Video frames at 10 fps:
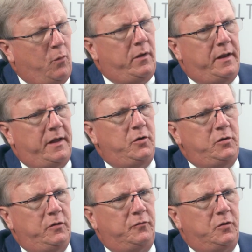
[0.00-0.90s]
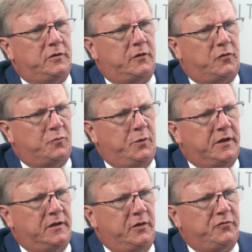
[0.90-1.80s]
Well, and I know you've looked at this
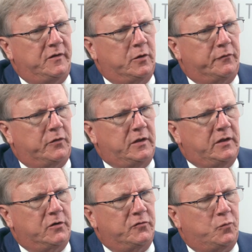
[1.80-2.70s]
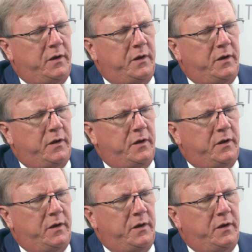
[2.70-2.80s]
pretty closely over the years.